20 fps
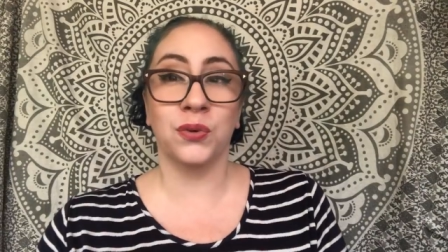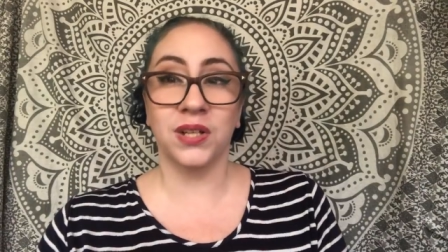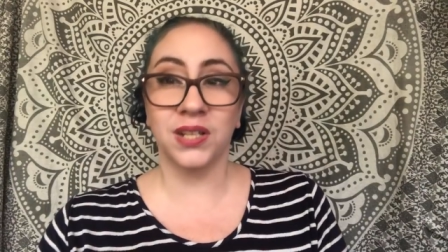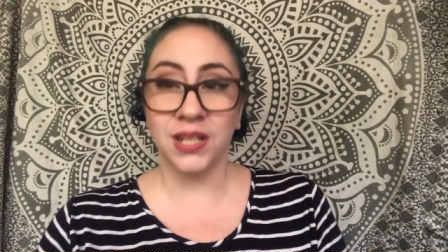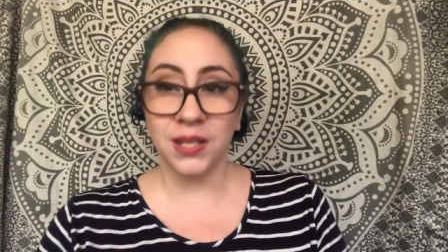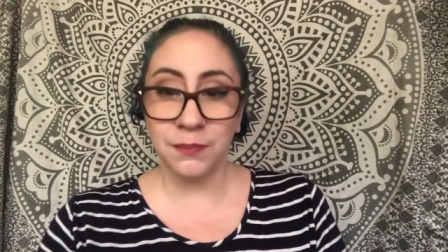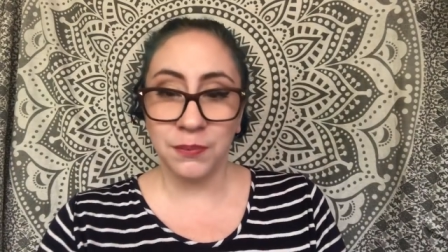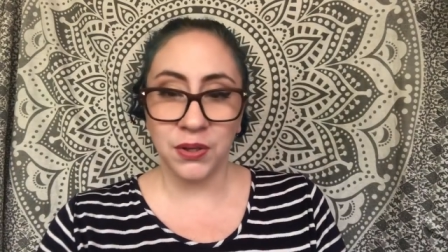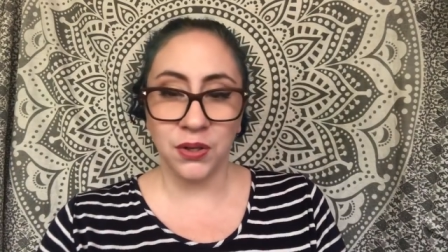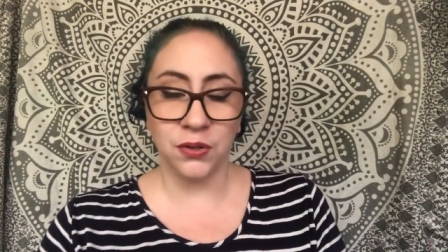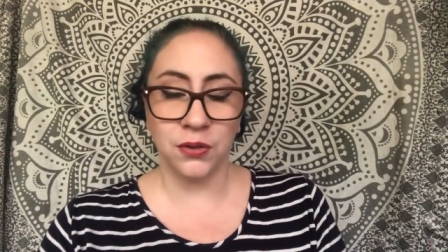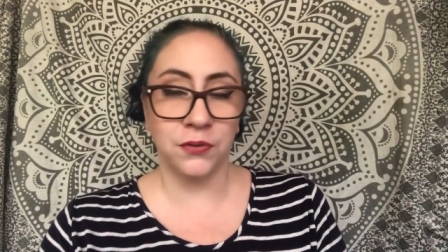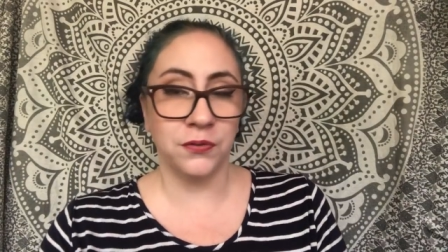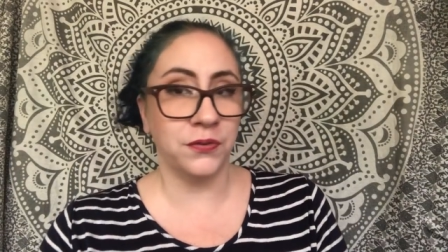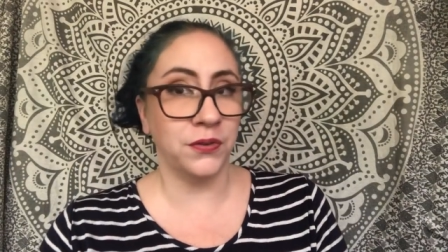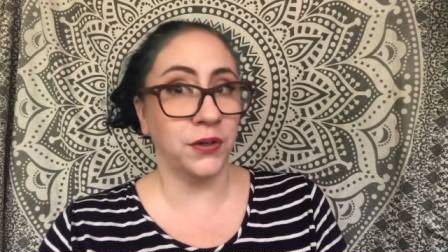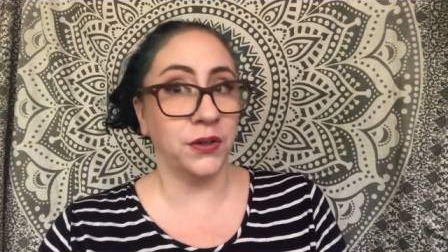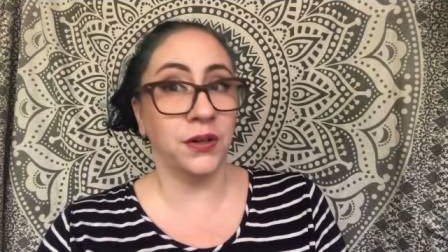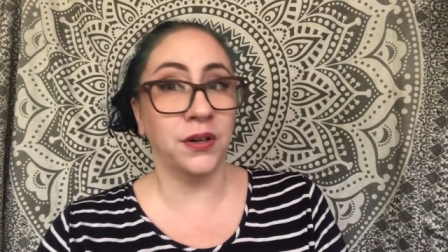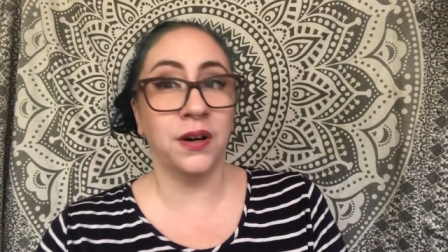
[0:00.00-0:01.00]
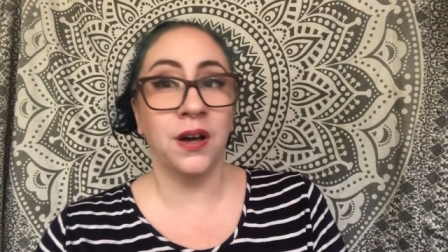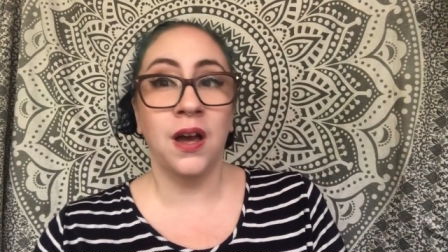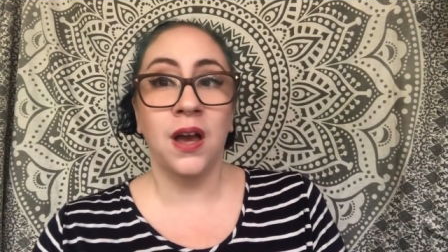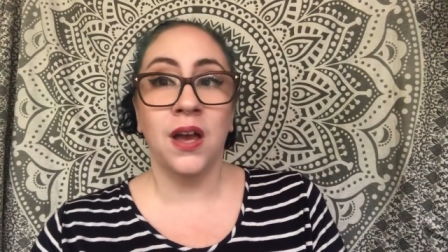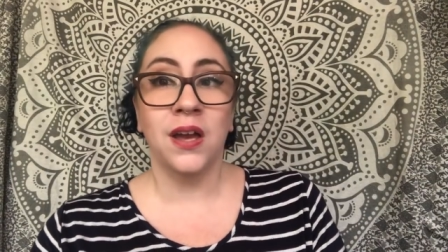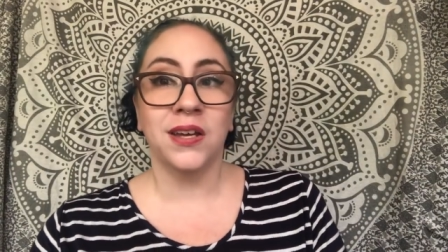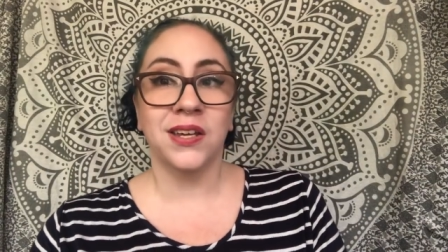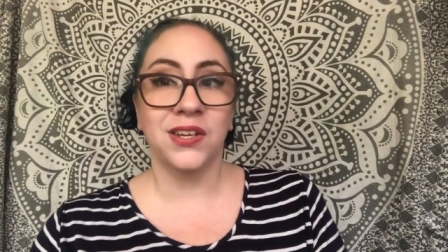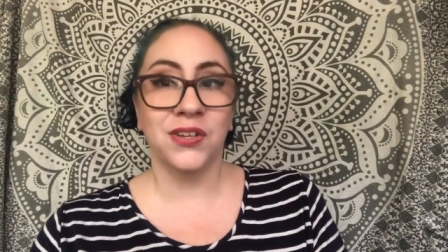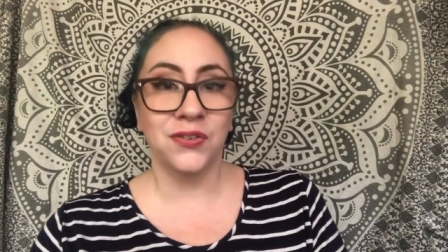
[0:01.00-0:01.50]
really beautiful,
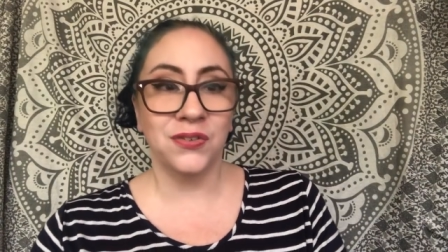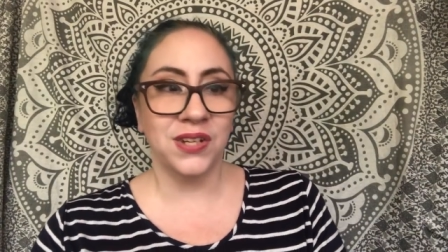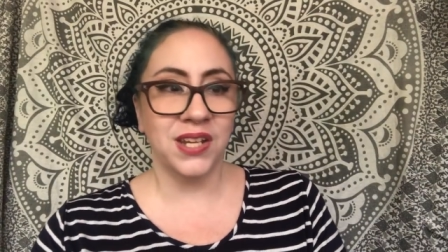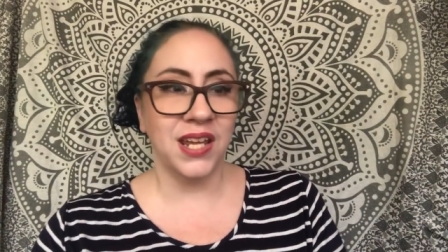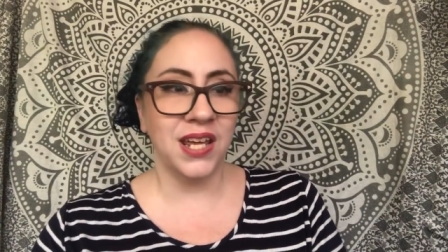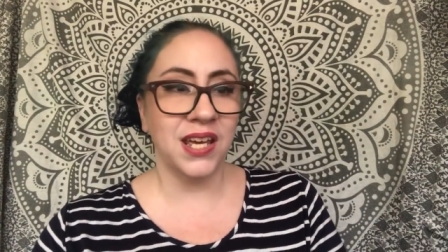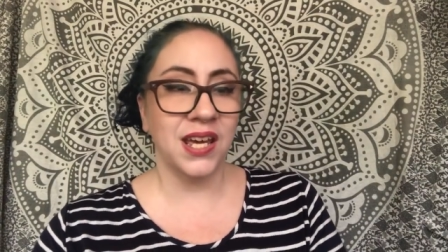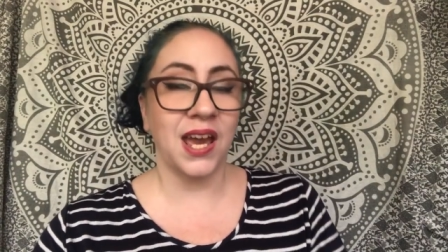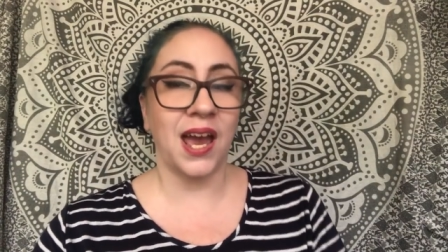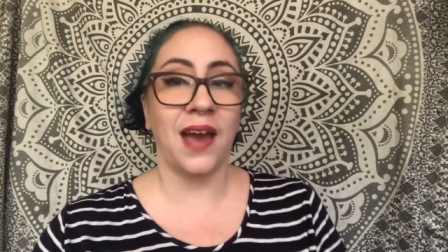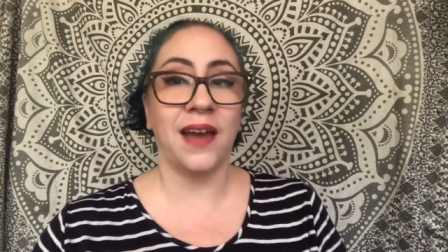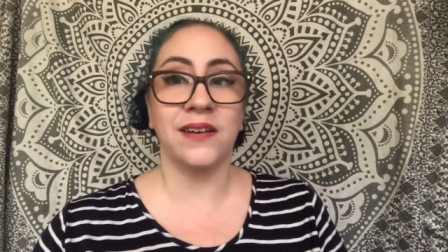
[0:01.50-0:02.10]
unique,